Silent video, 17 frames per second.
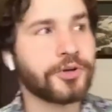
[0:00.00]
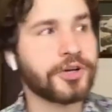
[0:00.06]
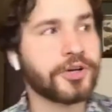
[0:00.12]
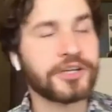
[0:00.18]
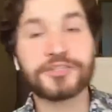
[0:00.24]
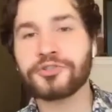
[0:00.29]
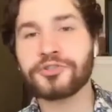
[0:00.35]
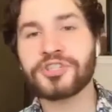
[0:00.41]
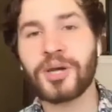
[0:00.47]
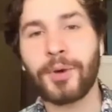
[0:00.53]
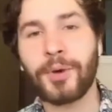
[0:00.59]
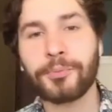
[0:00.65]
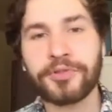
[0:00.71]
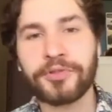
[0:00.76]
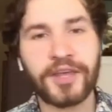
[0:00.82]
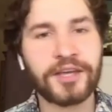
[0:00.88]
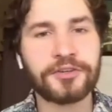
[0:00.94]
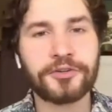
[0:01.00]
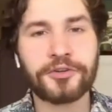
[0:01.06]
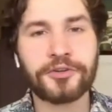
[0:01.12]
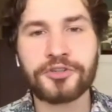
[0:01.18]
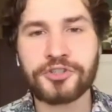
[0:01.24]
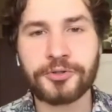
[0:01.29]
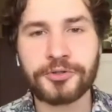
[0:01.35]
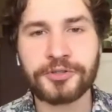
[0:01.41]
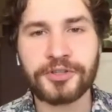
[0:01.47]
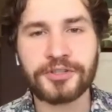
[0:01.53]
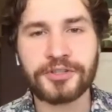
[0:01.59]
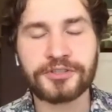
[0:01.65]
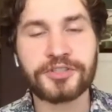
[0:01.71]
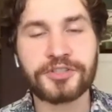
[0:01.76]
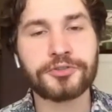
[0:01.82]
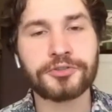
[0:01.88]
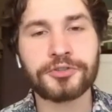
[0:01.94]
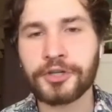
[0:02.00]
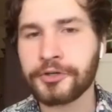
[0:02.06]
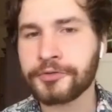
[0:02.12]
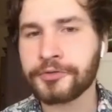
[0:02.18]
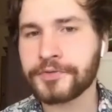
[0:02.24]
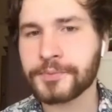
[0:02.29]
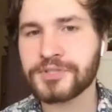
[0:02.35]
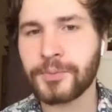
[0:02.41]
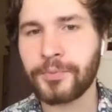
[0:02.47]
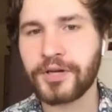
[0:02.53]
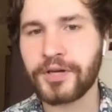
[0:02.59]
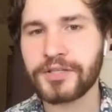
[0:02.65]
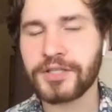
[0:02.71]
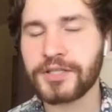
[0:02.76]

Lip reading: did you just come up with that, or did you learn from somebody?